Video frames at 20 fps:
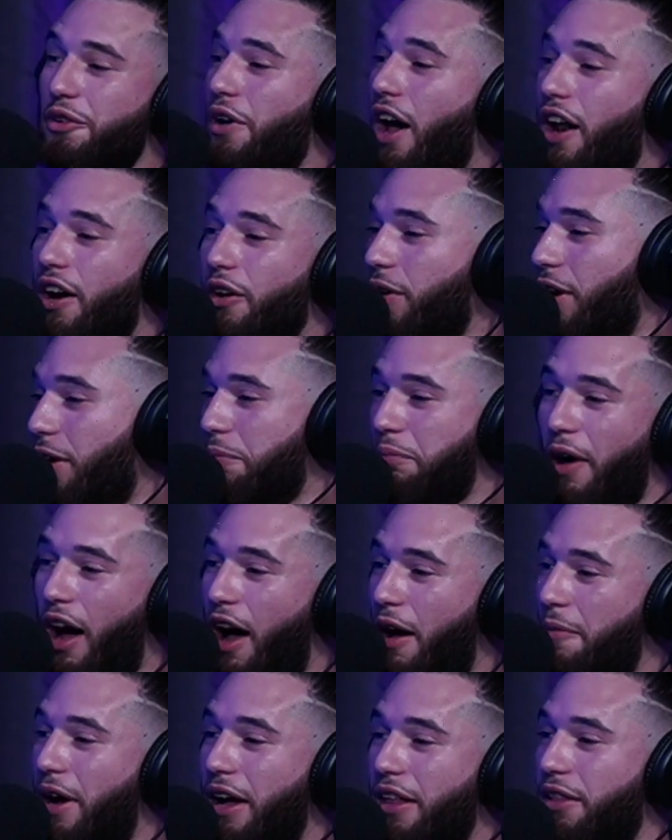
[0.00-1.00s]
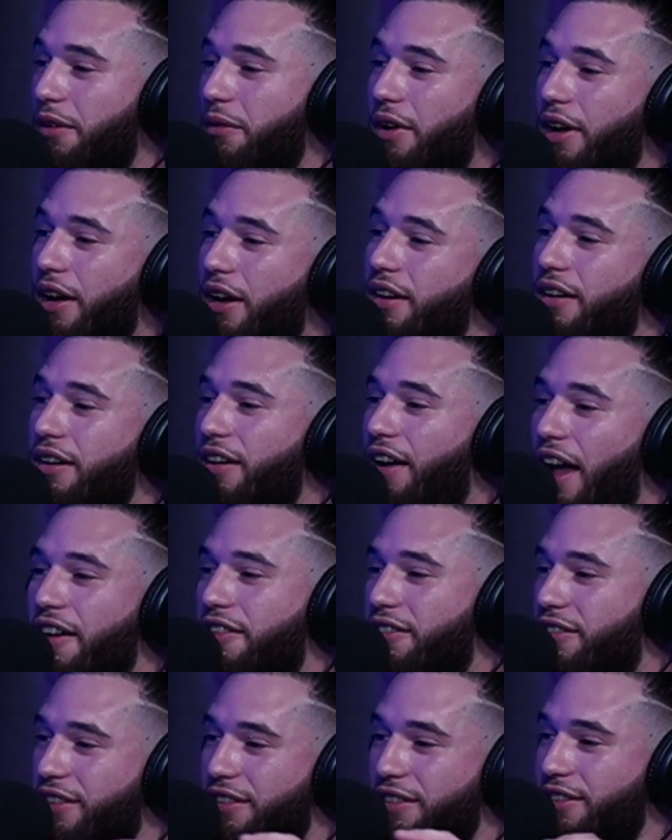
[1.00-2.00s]
You got a great pop, by the way.
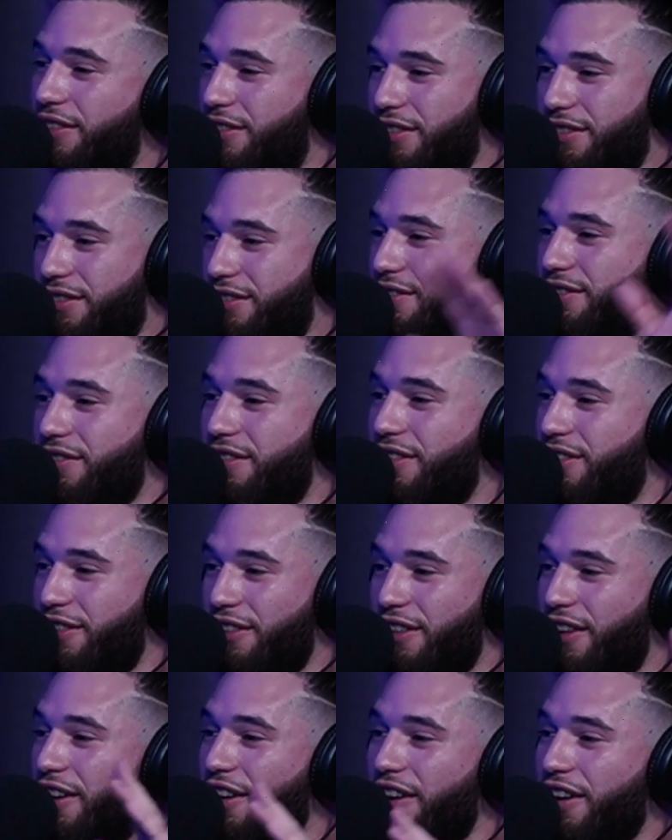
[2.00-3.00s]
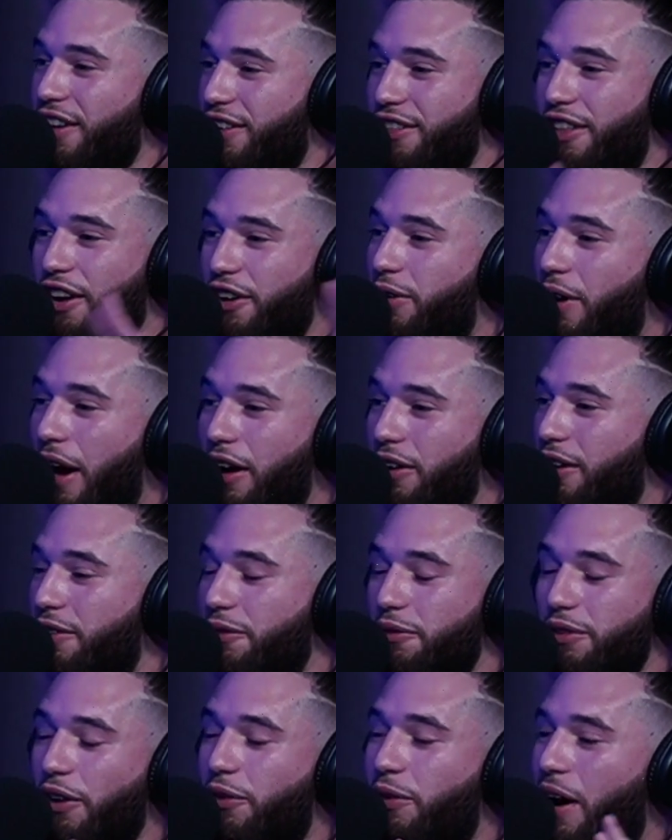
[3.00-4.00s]
I, Oh, the crowd! Yeah. The
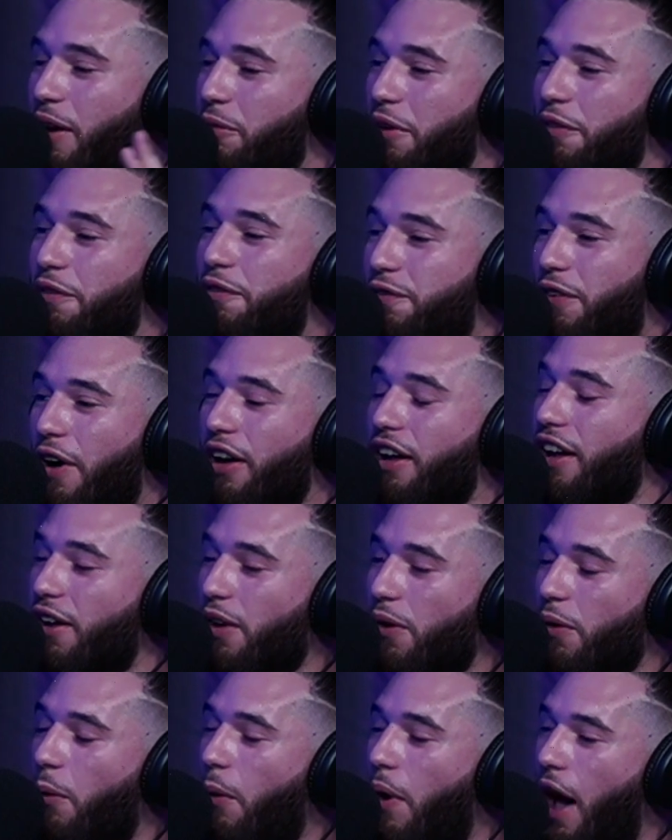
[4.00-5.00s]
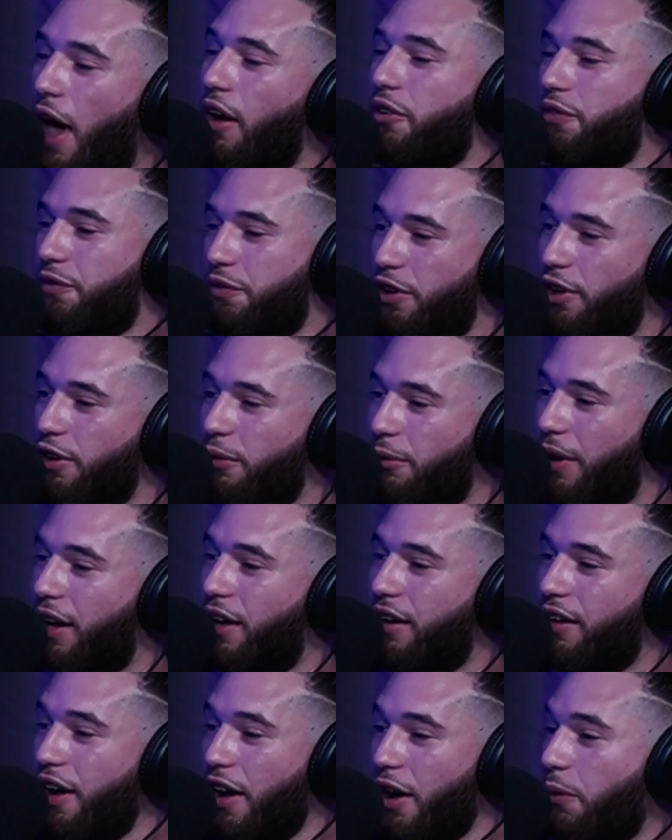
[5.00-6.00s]
crowd, the crowd went fucking wild for you,
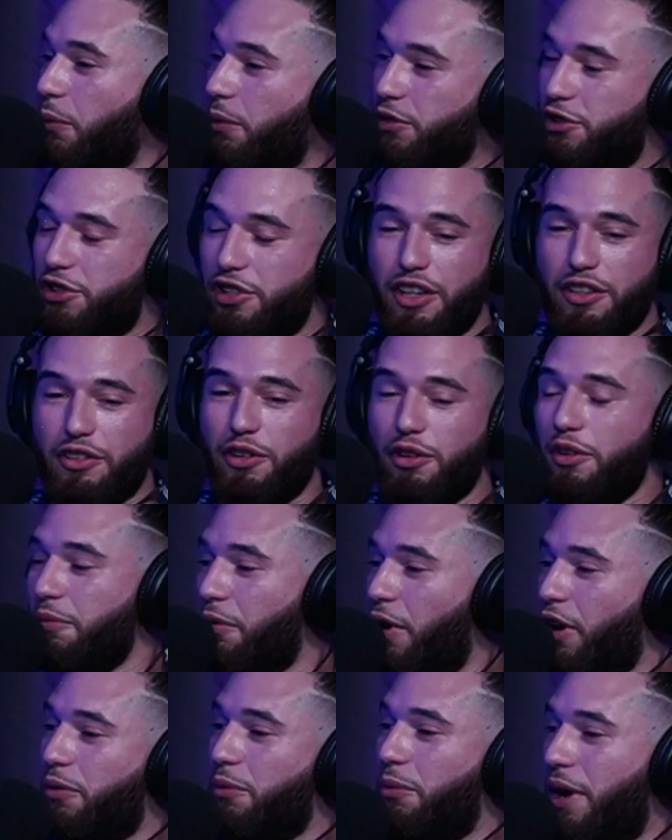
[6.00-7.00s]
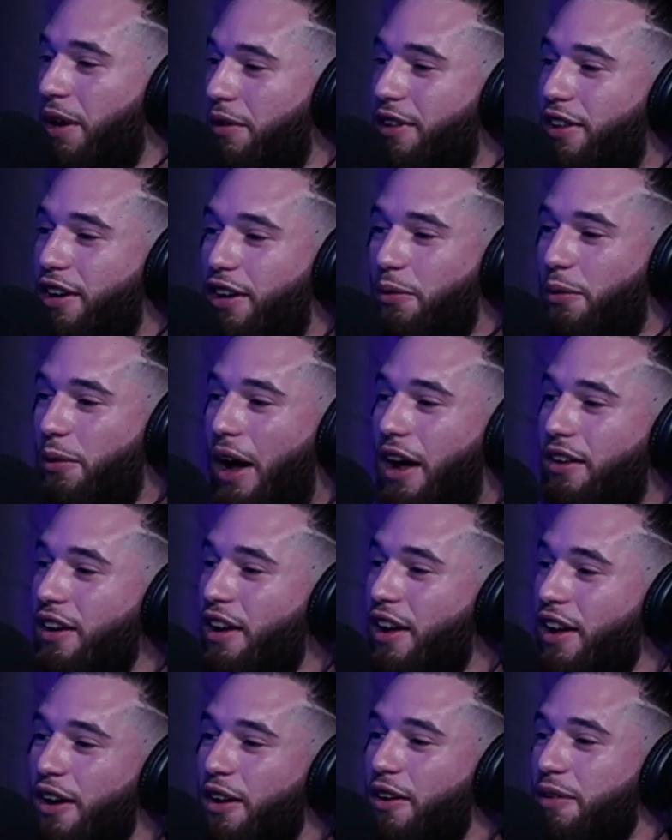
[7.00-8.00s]
man. Shit, dude, bro, we were there
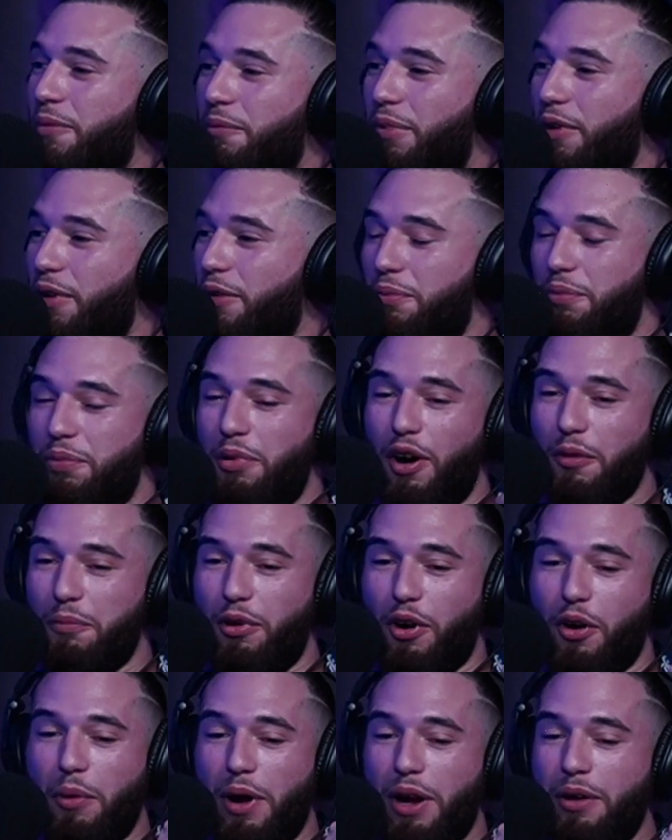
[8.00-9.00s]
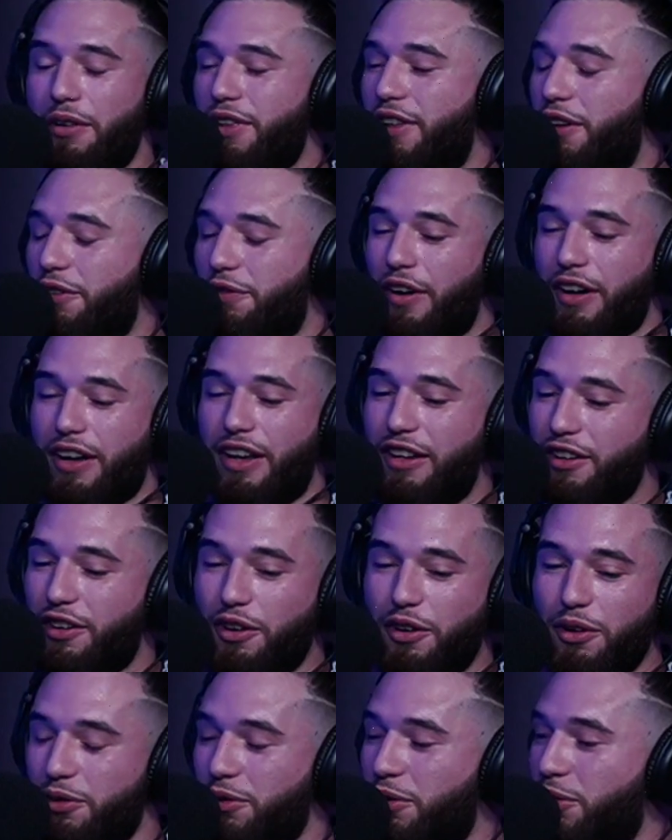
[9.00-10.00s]
wild. Chance, bro, yeah, bro, bro, we were there
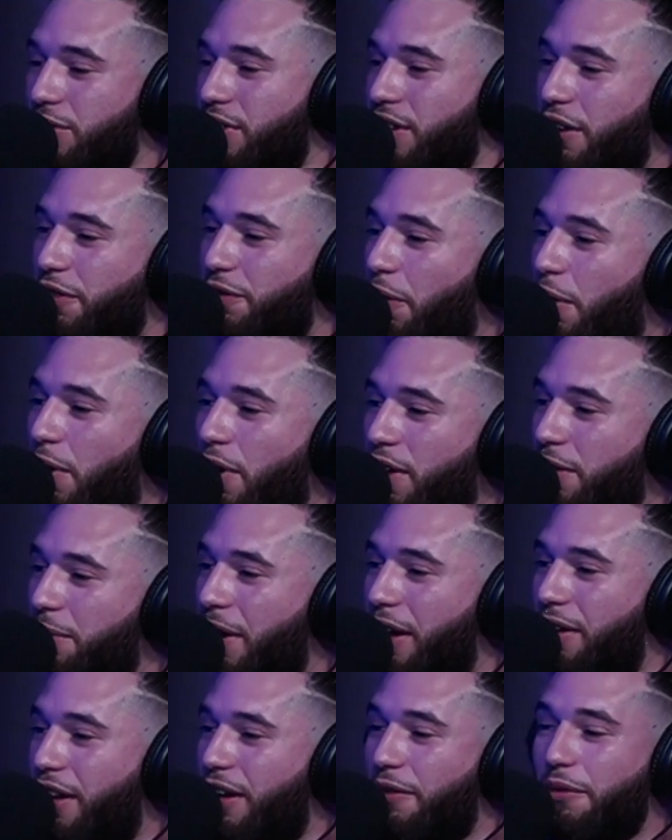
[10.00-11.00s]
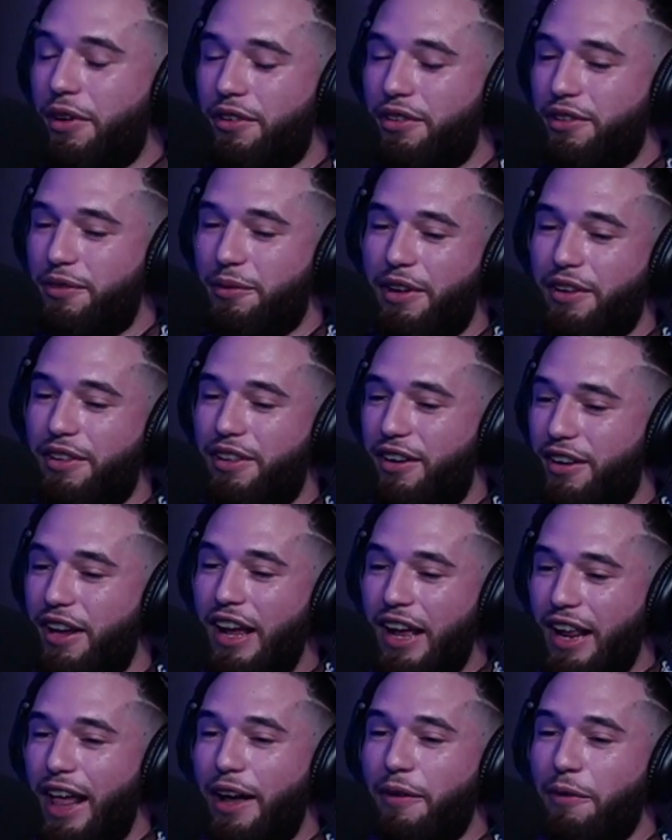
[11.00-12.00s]
fucking lo- losing it for you, man. We were, we were
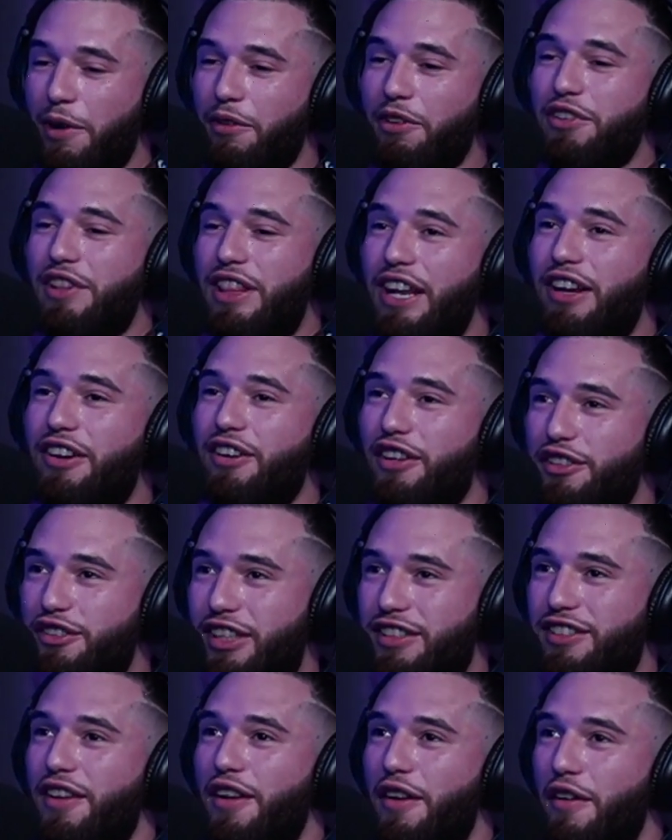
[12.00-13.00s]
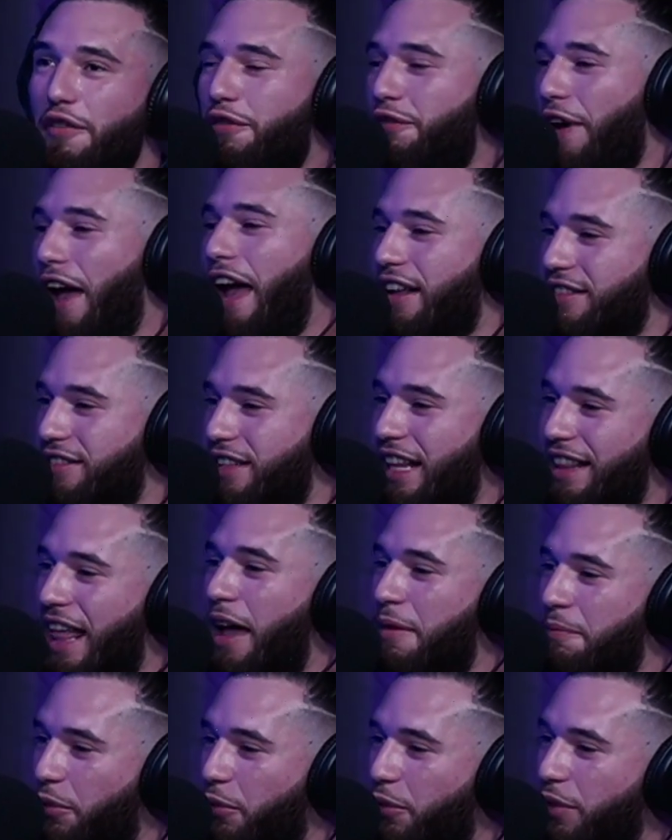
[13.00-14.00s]
there, like we were literally just fans
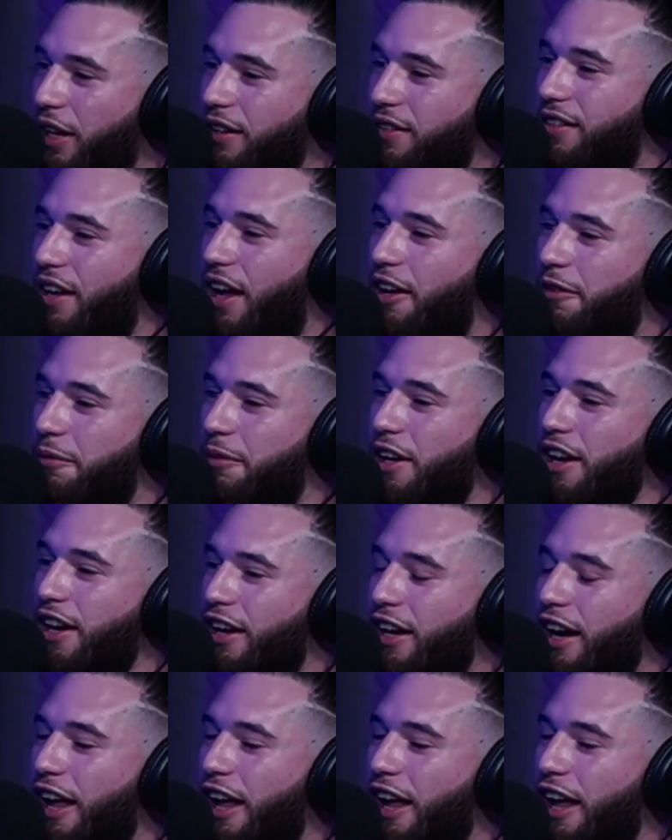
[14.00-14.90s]
at that point in time.